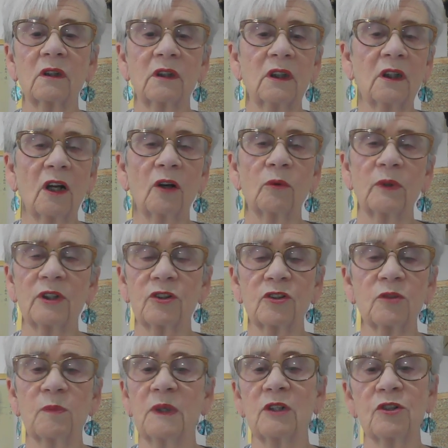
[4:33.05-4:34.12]
which
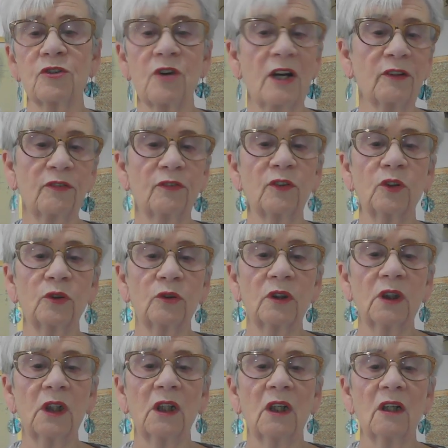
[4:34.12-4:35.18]
has been dreadful.